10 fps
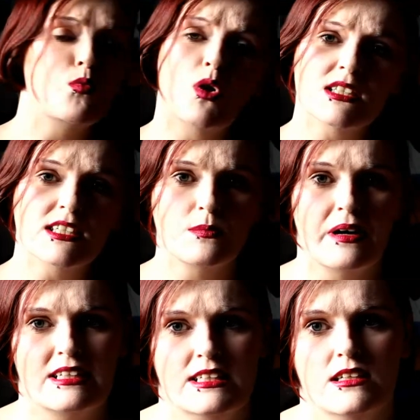I was
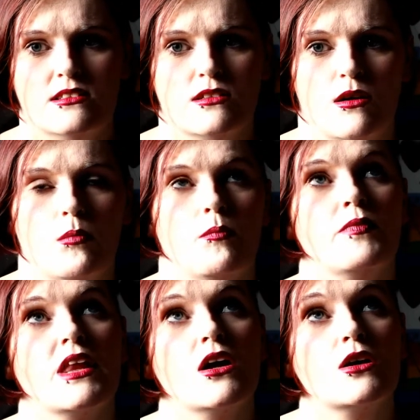expecting
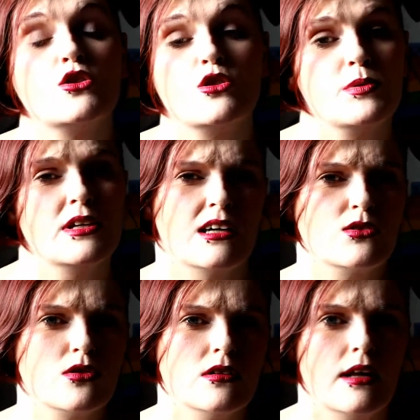some
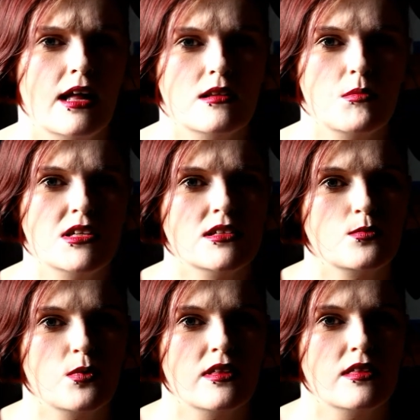supernatural
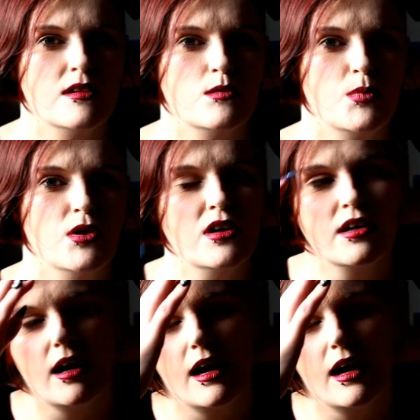elements with this book